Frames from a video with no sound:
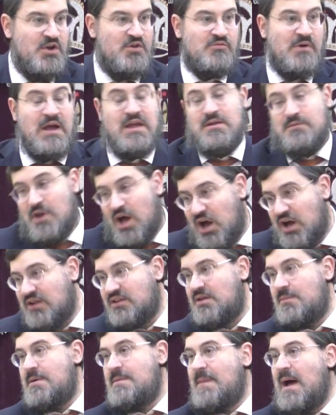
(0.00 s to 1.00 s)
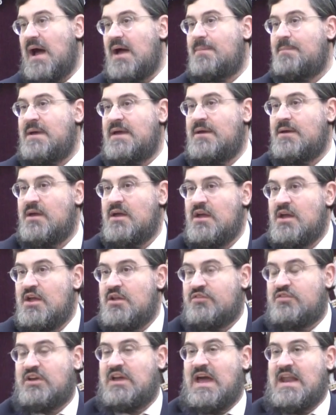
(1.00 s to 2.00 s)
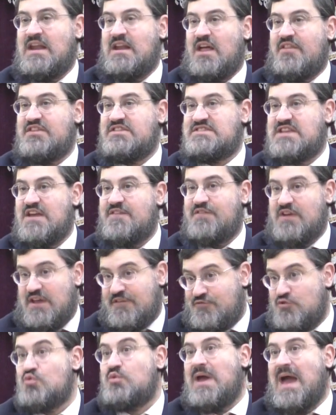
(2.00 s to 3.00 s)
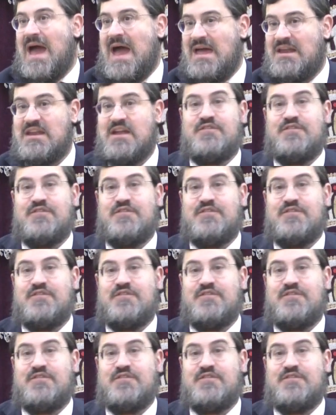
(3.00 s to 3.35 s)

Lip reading: Right? Nochoin to be machmir, to get another sefer if you can.